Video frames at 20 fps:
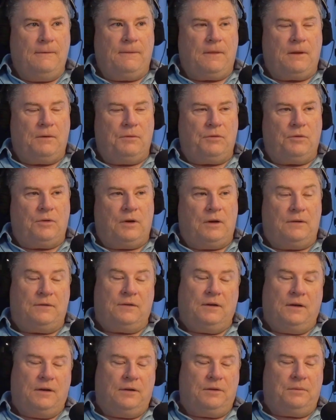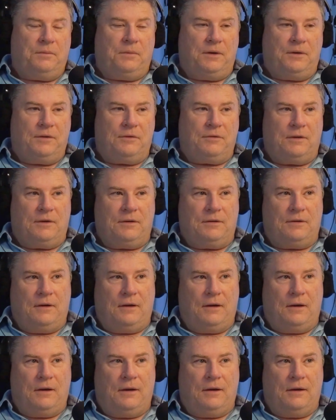That was, and it still is my interest.
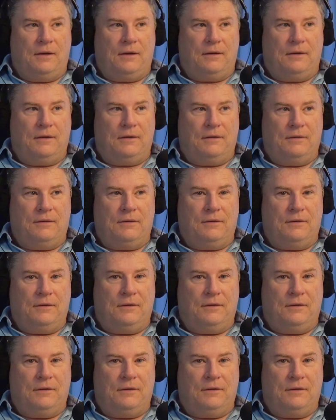And